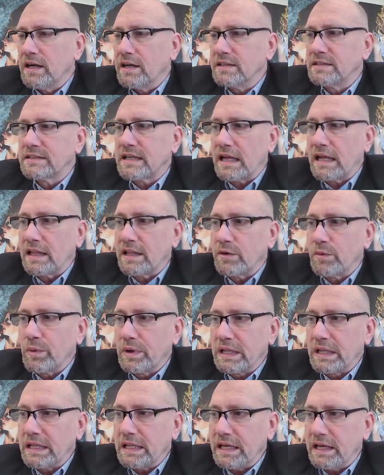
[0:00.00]
Stalin
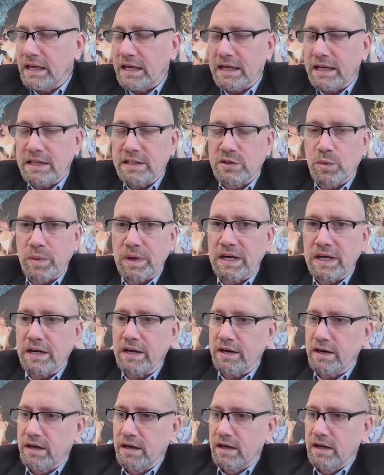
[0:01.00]
really is
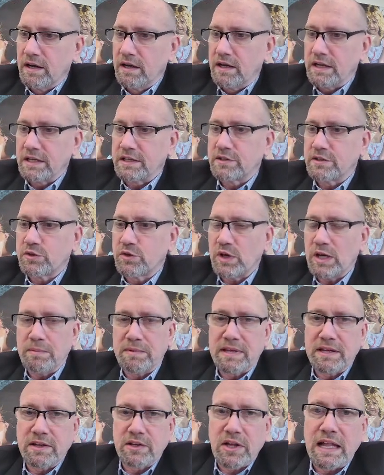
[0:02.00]
where extreme
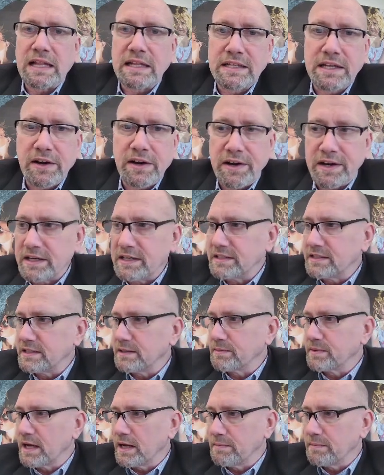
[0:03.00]

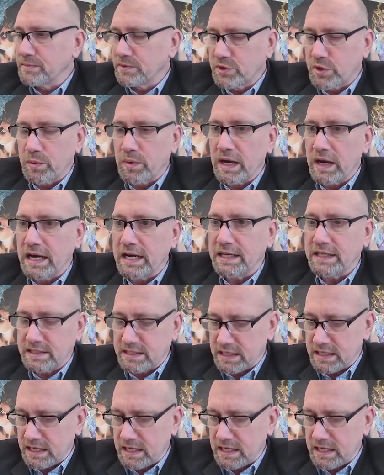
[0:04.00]
totalitarianism comes to rise